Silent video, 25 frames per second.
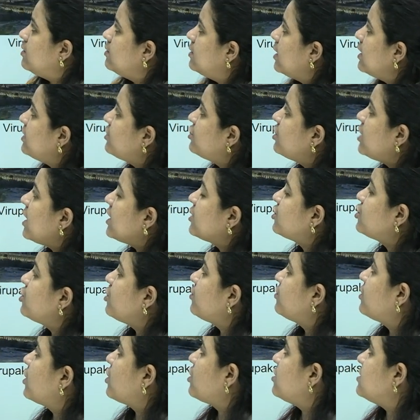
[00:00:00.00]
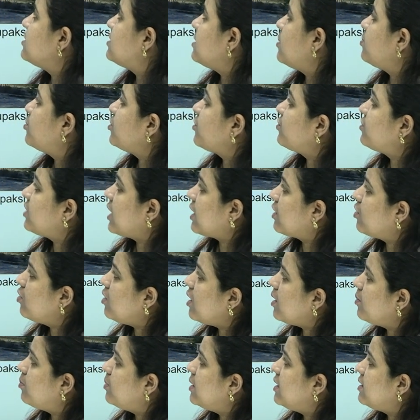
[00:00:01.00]
The introduction of the concept of
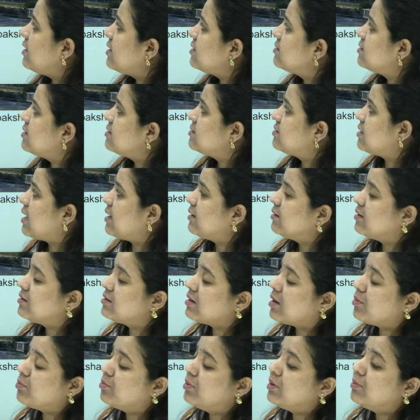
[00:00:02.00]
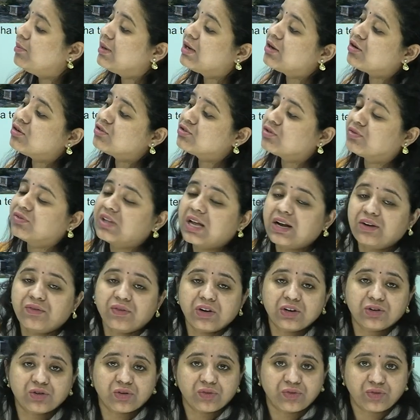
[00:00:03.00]
secular buildings inside the temple because of the
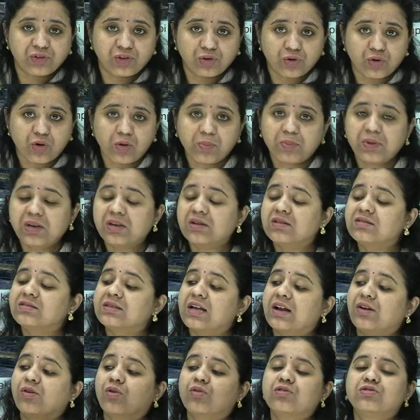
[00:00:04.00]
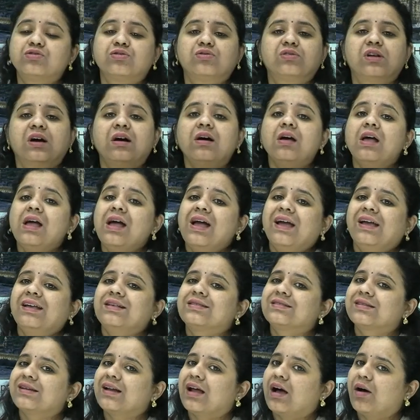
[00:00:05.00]
advent of Europeans and also the
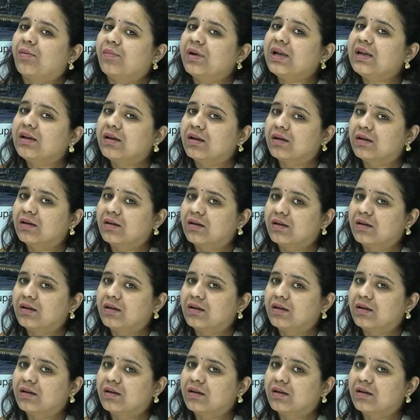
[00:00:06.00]
Islamic